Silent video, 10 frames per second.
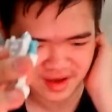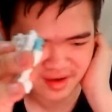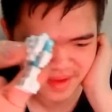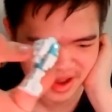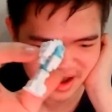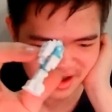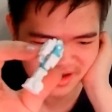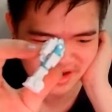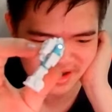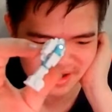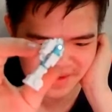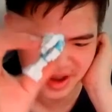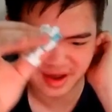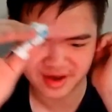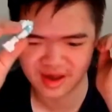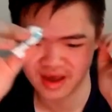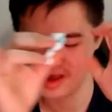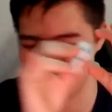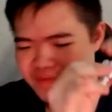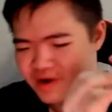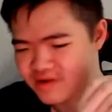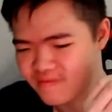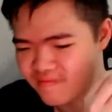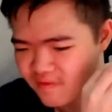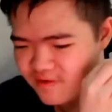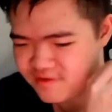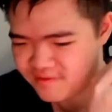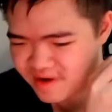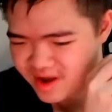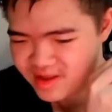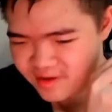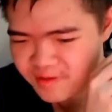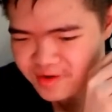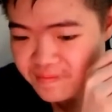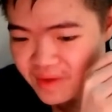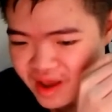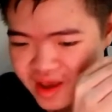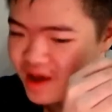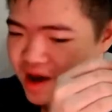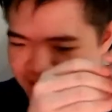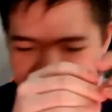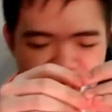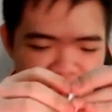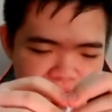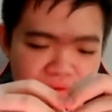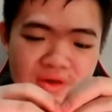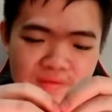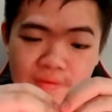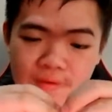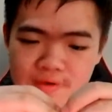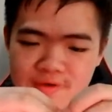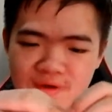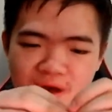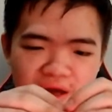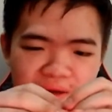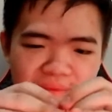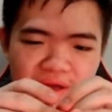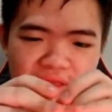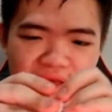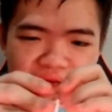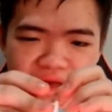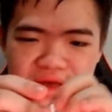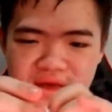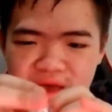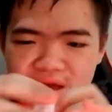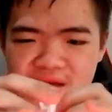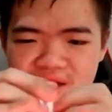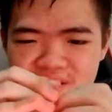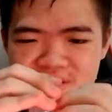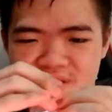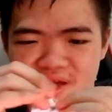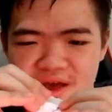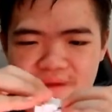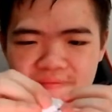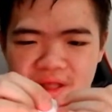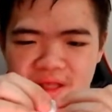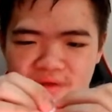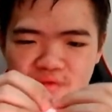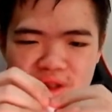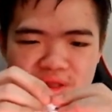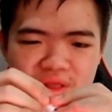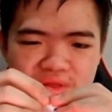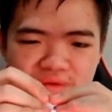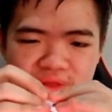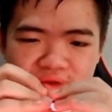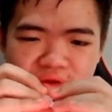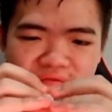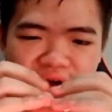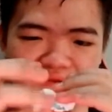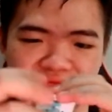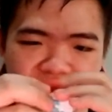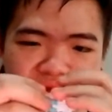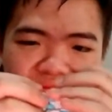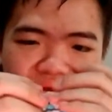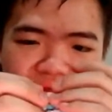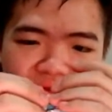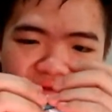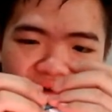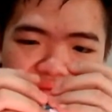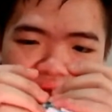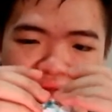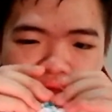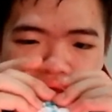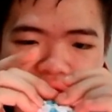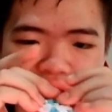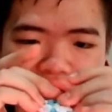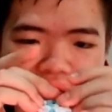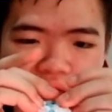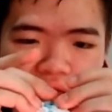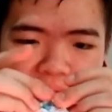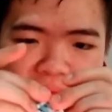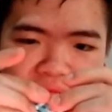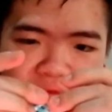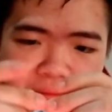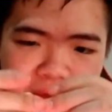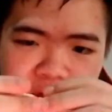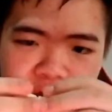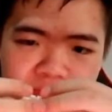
oh my gosh, oh my gosh. It's the price of a Voyager, right? Origin B, yeah, it's the price of a Voyager. But hey, I can pay like one, 135, 135 ringgit. I can pay that much.